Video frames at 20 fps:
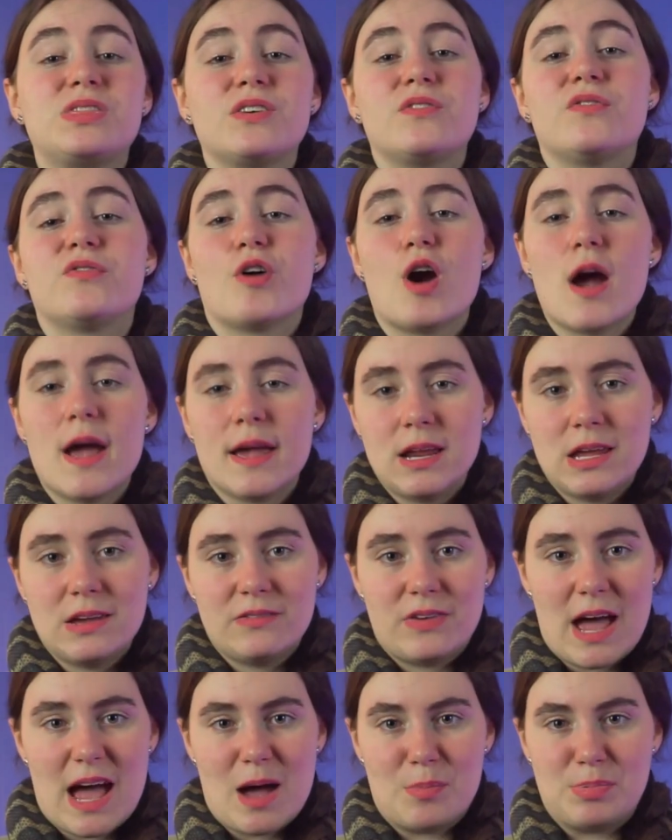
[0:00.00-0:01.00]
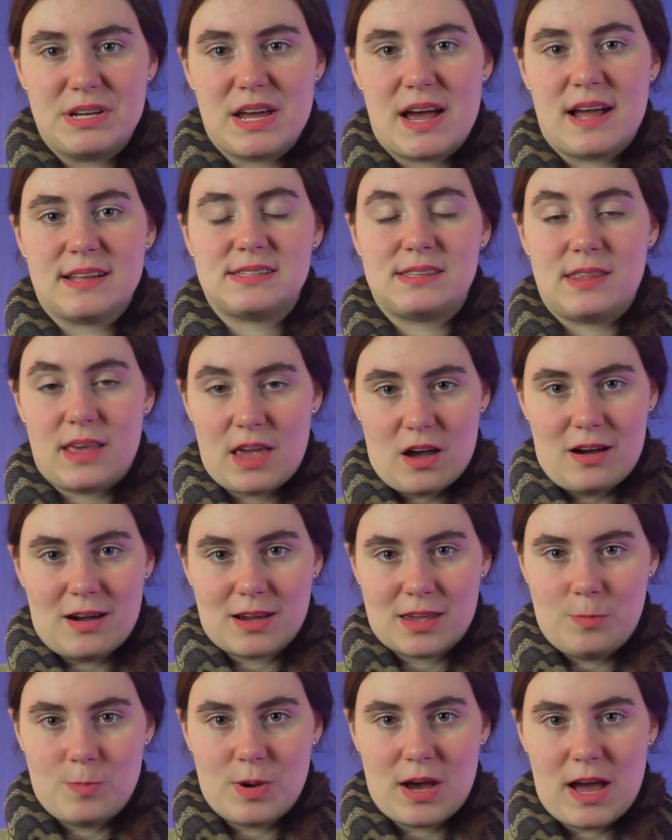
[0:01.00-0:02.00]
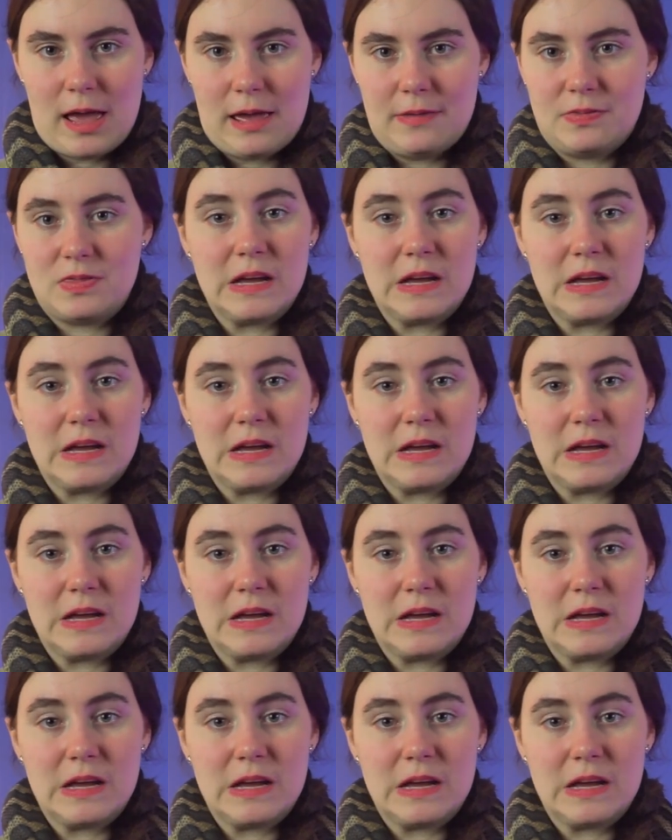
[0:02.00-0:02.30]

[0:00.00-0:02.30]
the variety of habitats they occupy,